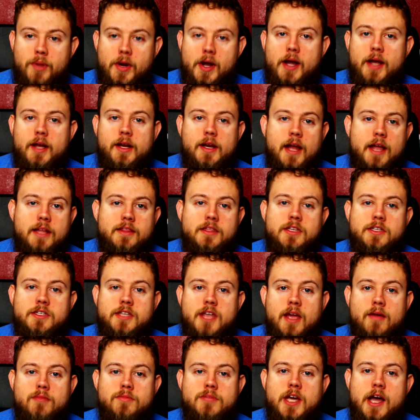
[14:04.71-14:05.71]
but at the
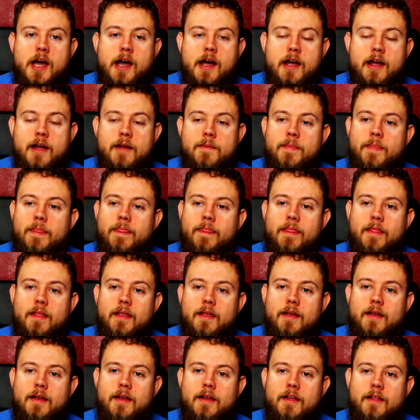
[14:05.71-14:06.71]
same time,
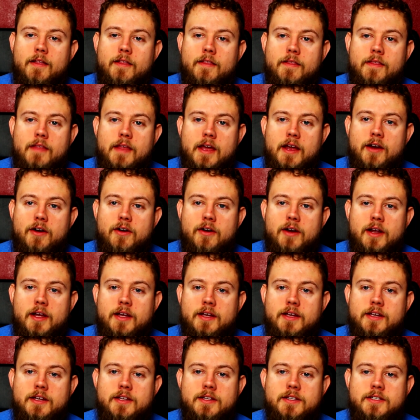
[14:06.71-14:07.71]
there
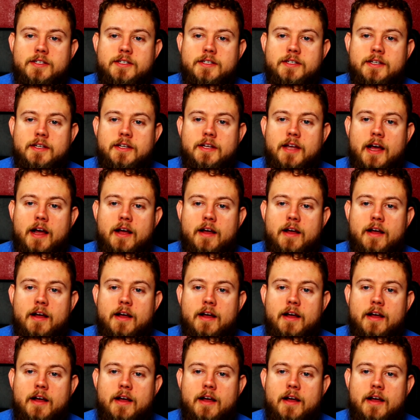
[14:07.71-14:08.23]
is